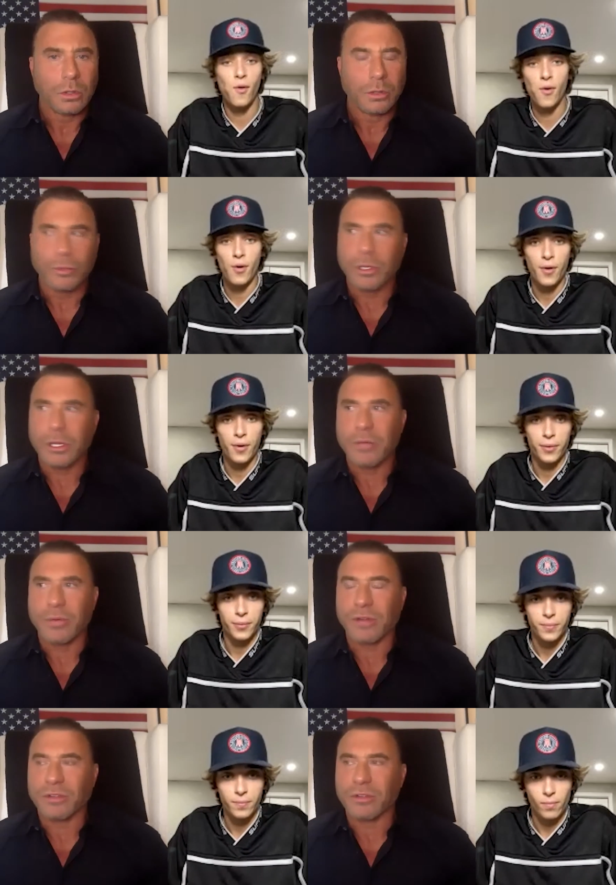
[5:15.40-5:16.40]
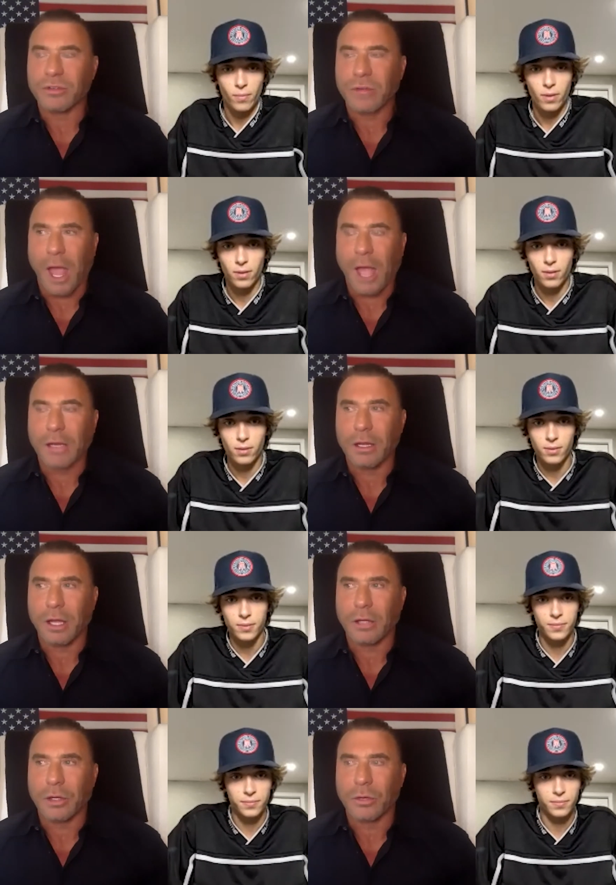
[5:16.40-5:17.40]
Speaker 1: You're really impressive, and
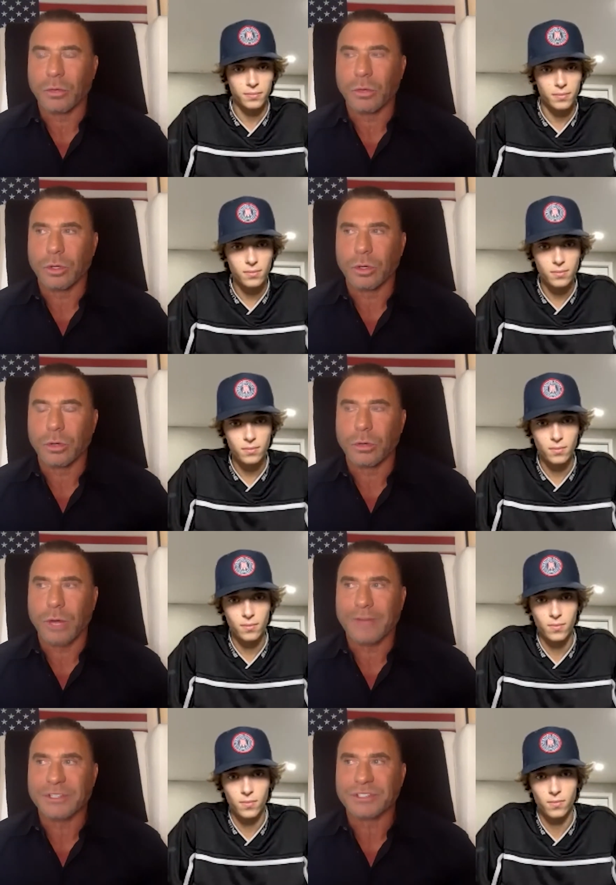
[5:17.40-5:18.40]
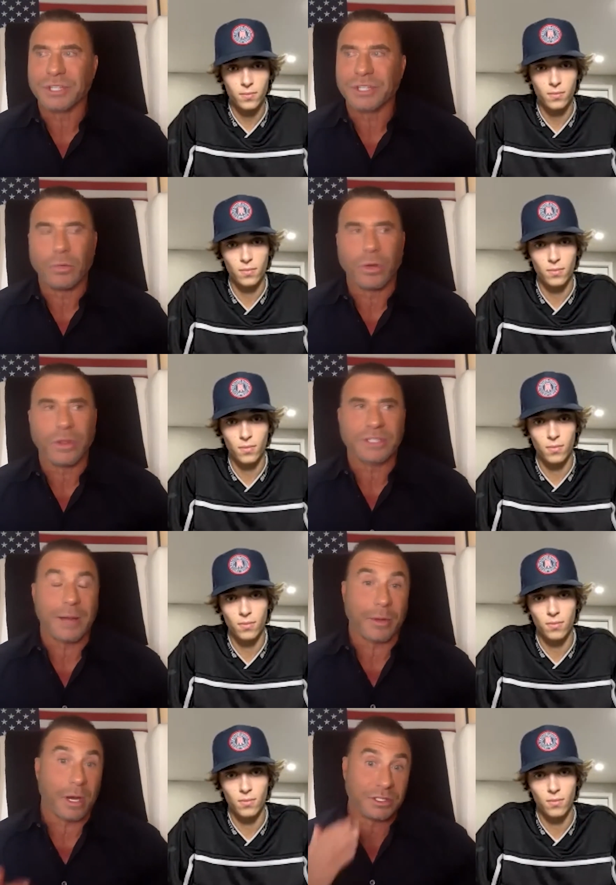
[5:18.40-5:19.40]
you're you're obviously one of the
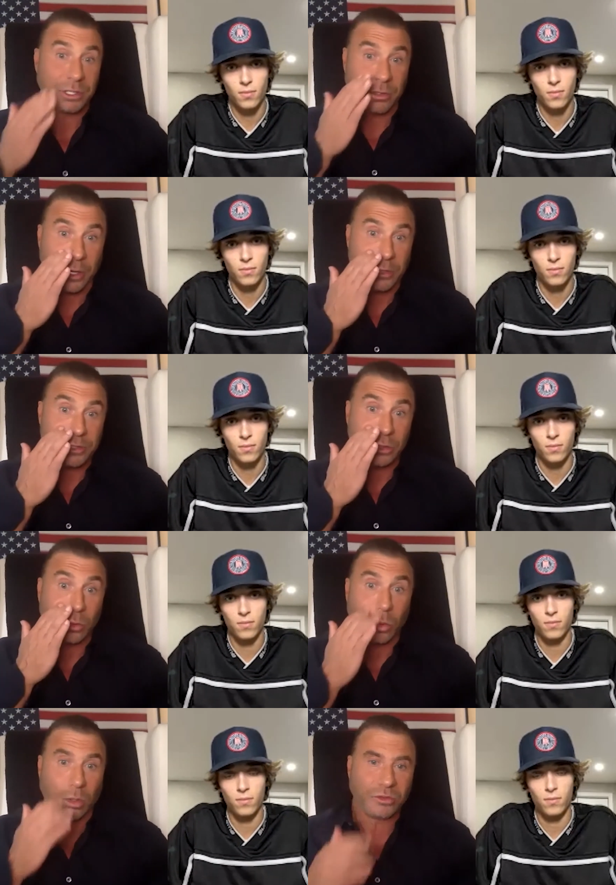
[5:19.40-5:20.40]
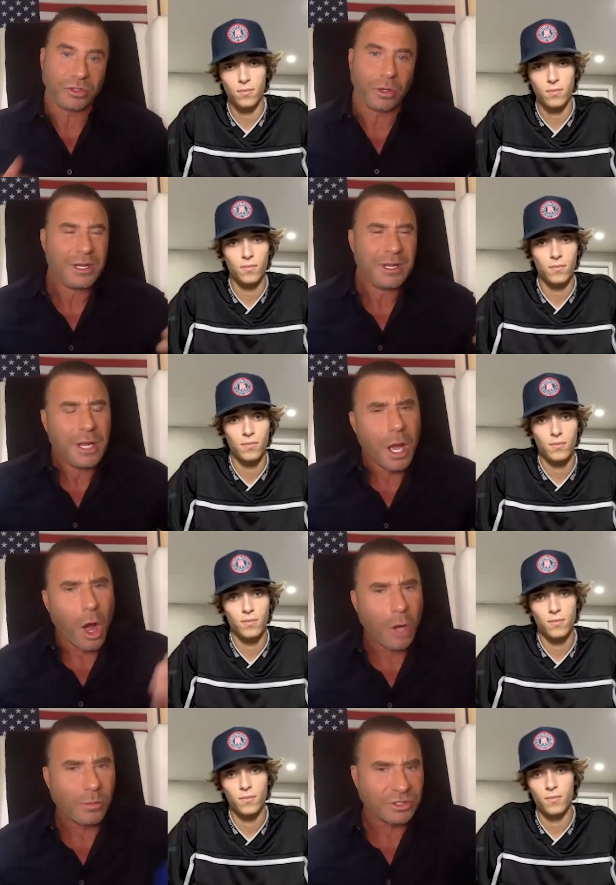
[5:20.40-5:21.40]
top content creators in the world. So
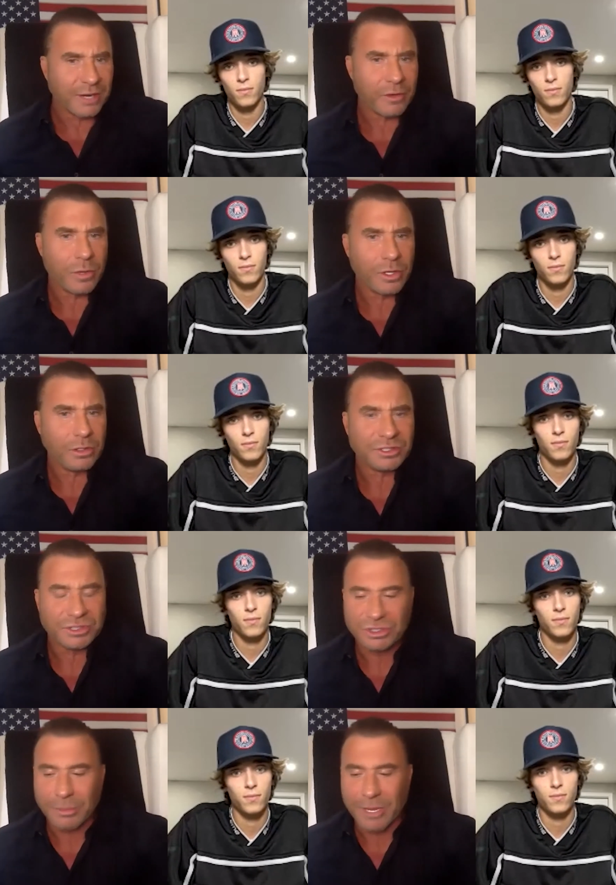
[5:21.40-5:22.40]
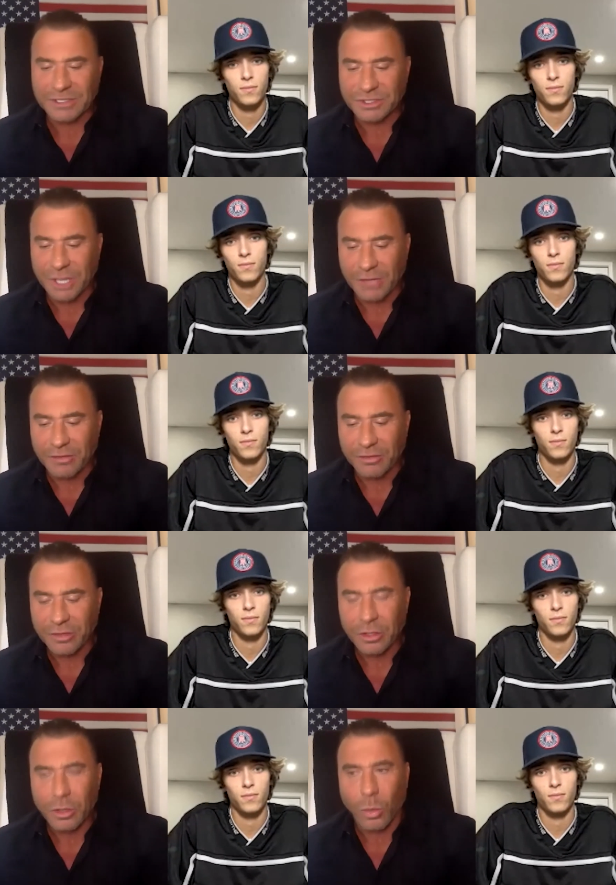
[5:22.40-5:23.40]
almost everyone who listens to my stuff
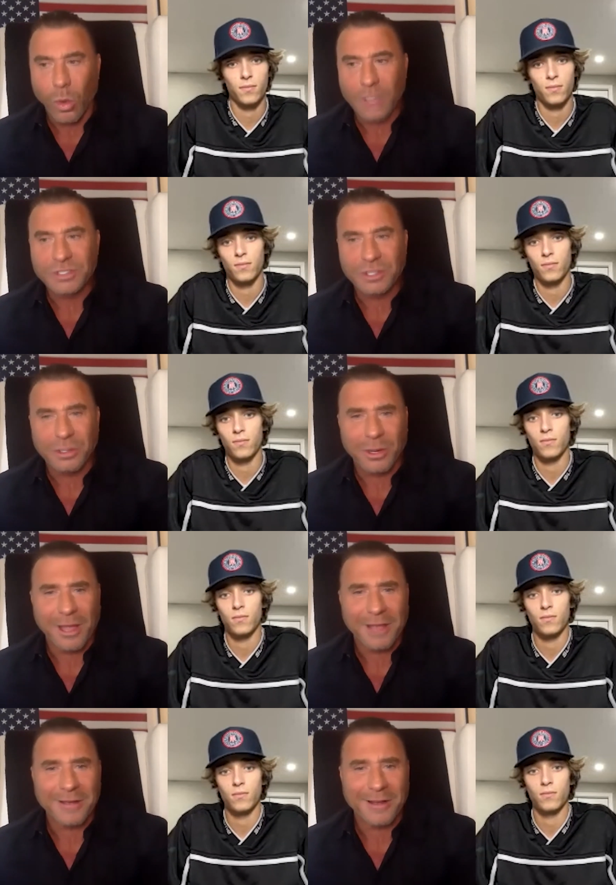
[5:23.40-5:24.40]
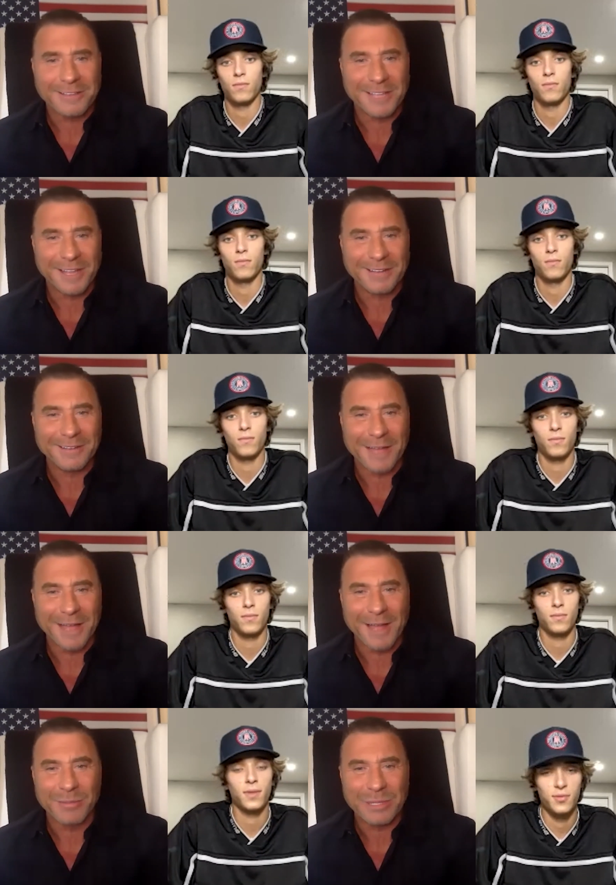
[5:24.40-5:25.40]
wants to create content
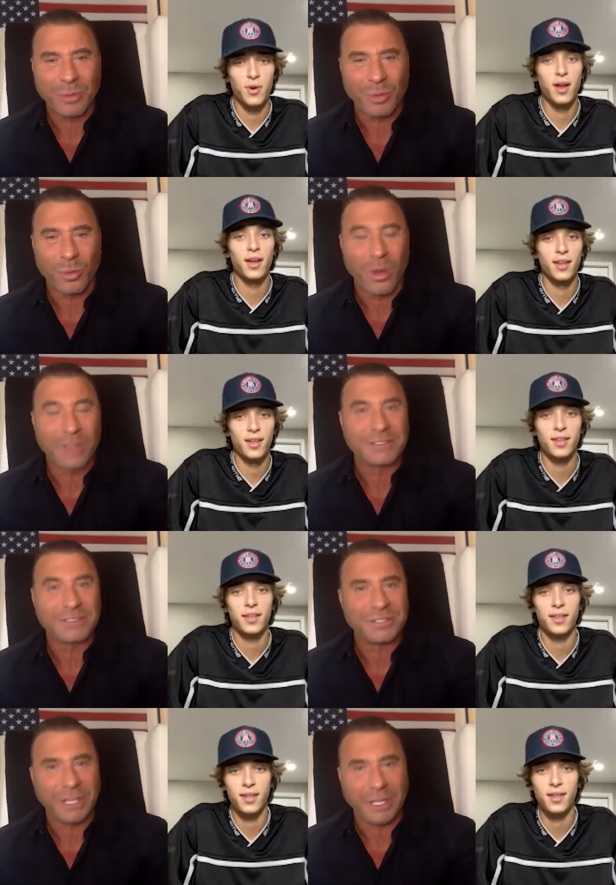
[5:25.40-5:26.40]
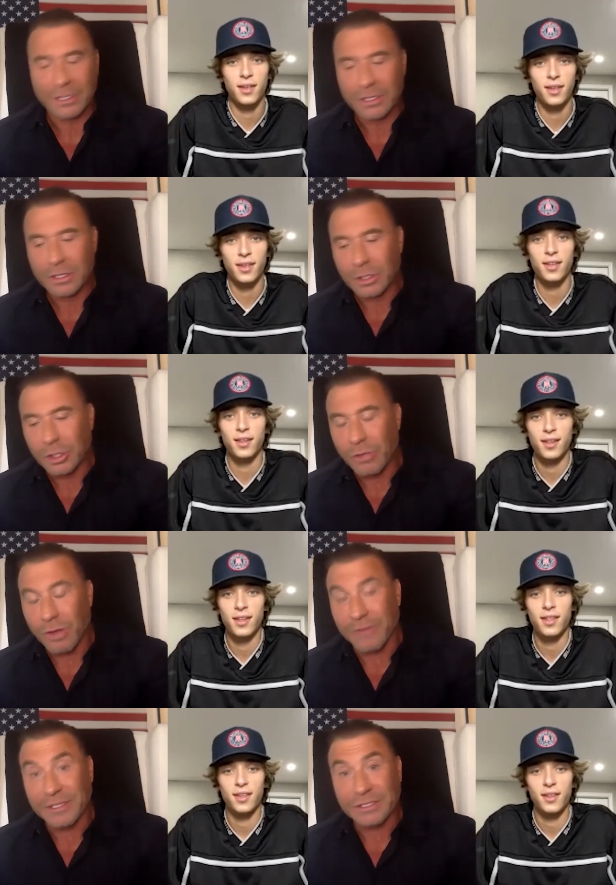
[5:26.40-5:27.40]
that people right. want to see. You
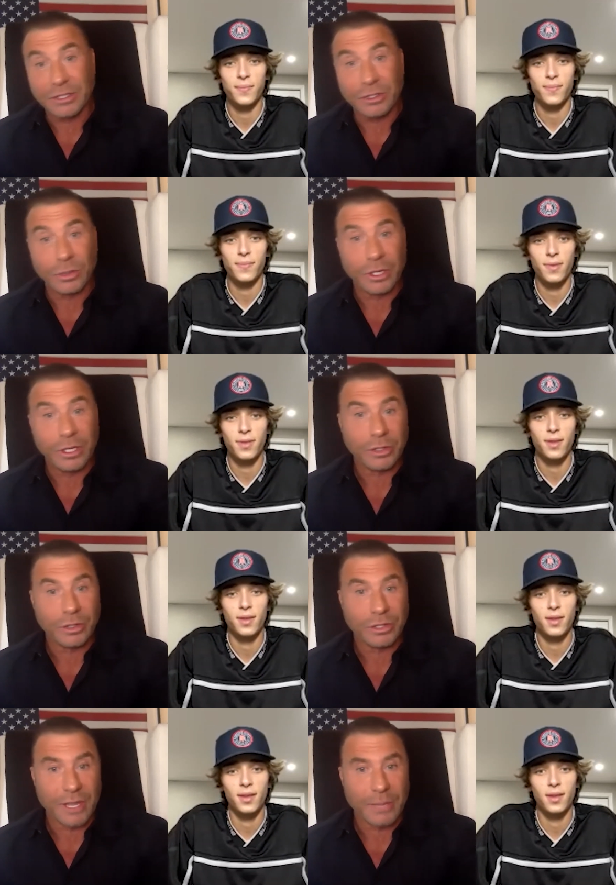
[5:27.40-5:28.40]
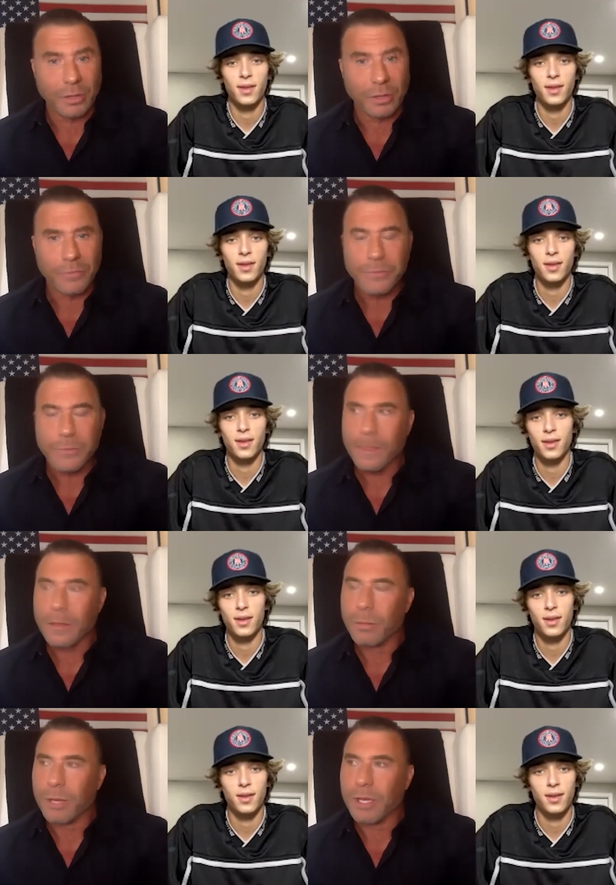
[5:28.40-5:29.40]
obviously do it in your demo
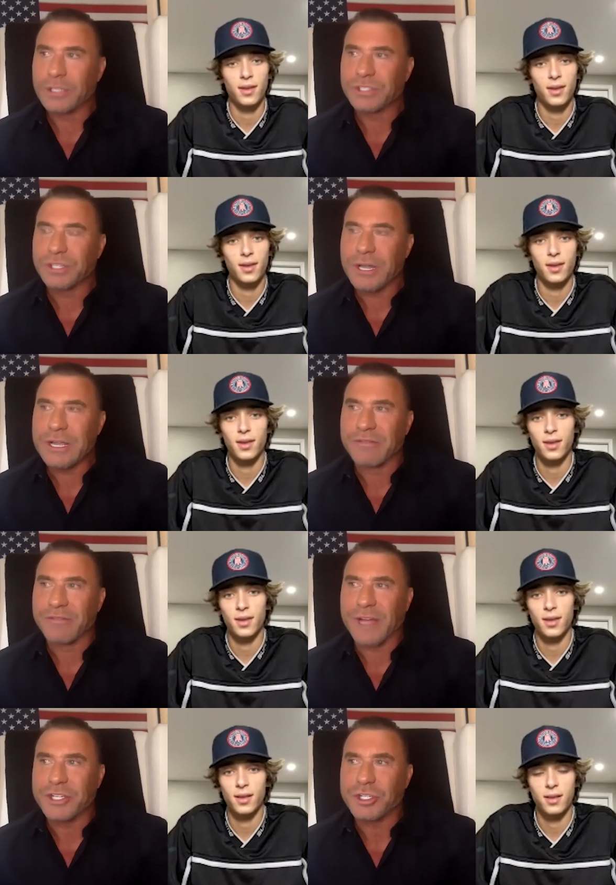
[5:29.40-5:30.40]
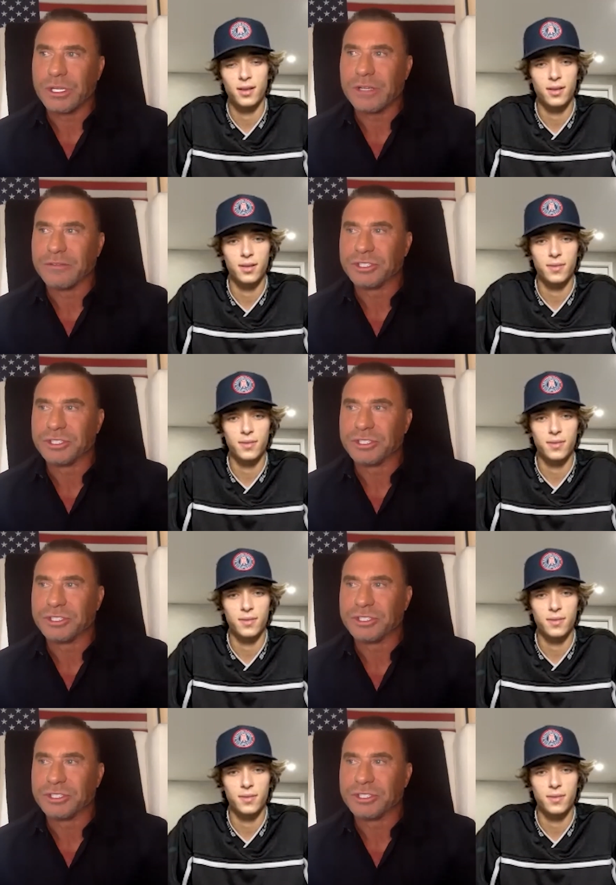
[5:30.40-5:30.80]
but is there any advice you would give